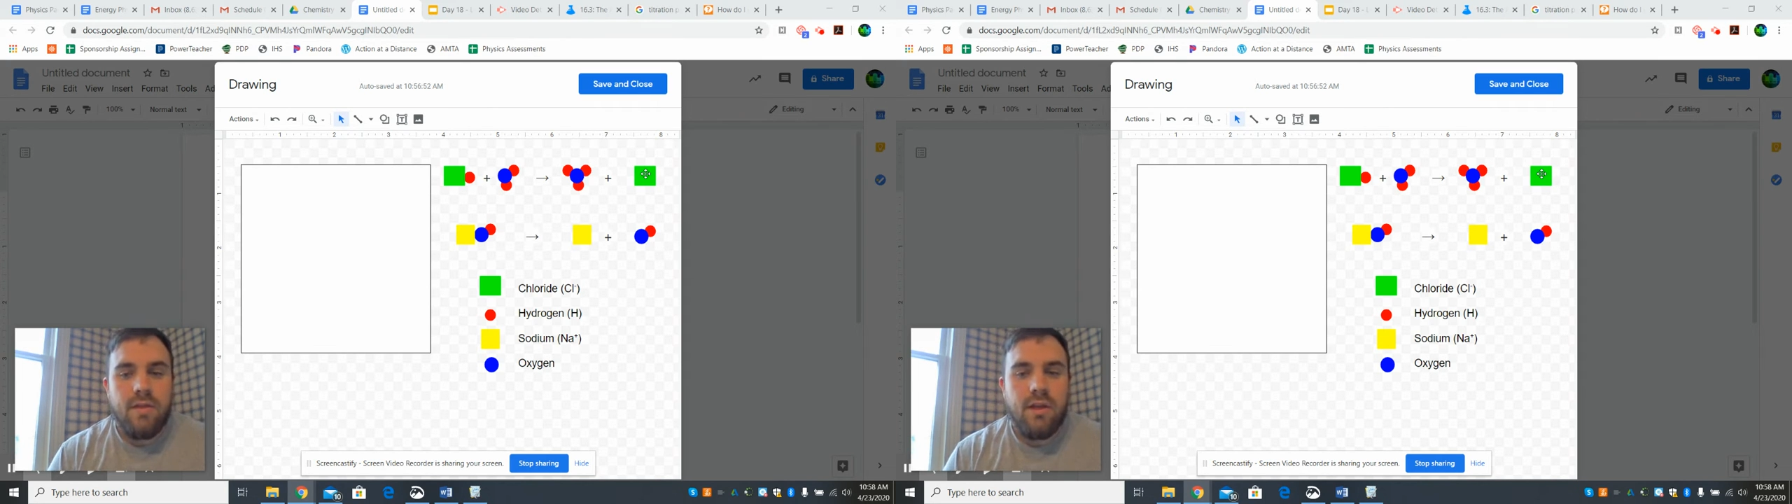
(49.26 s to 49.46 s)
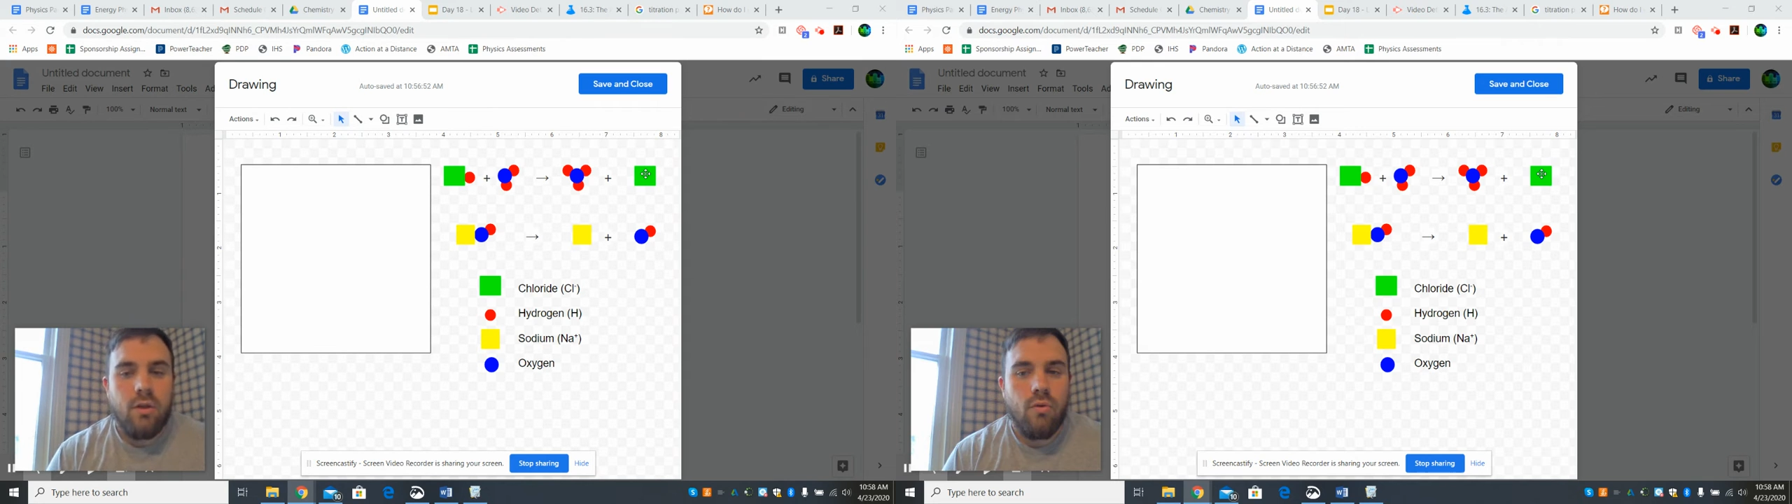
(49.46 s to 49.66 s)

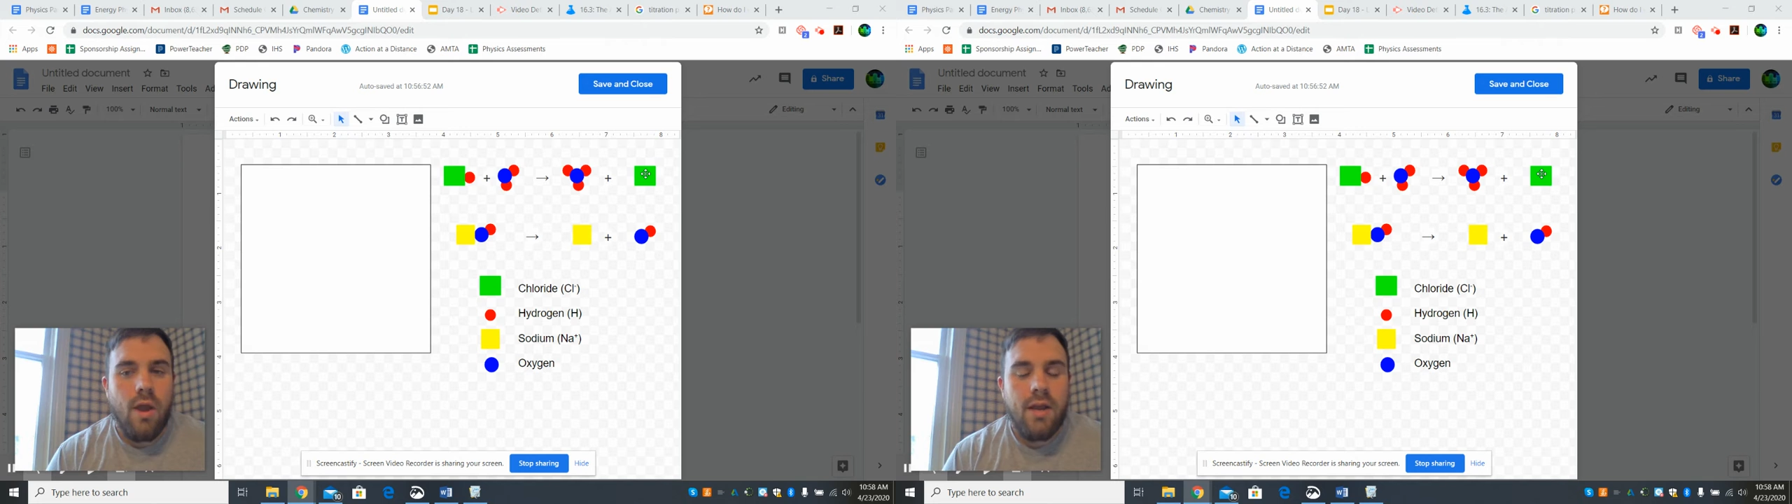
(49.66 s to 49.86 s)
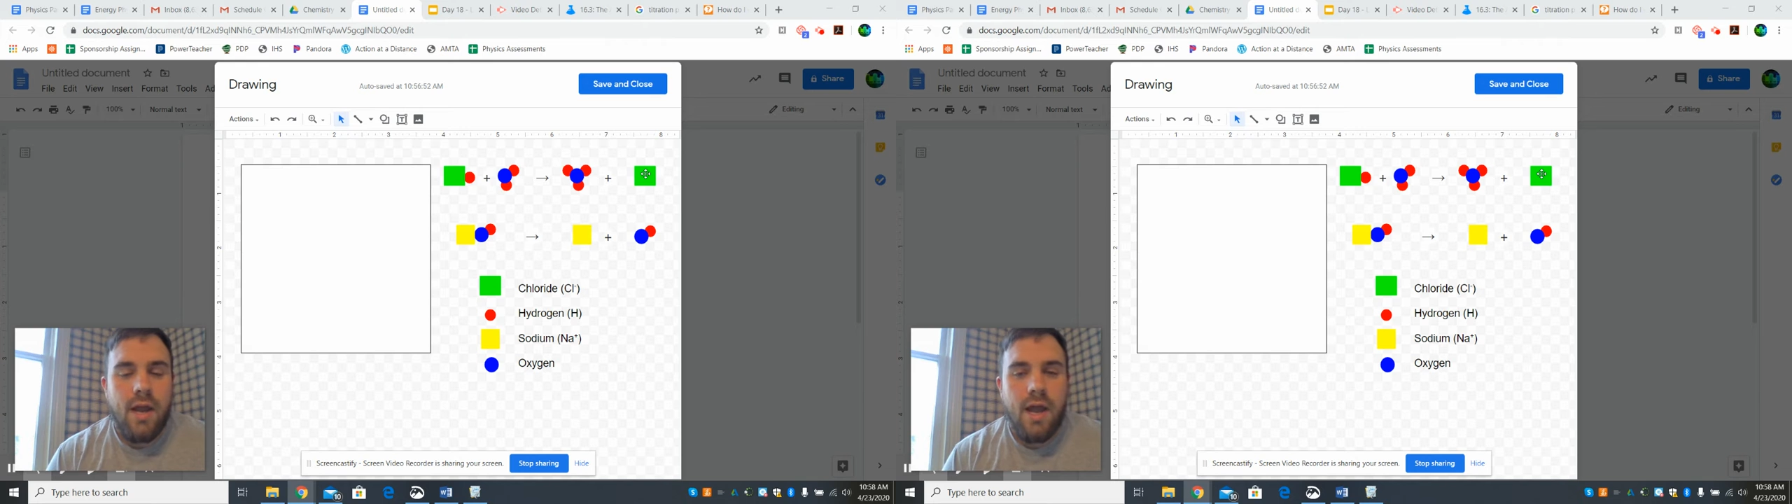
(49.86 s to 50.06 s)
chloride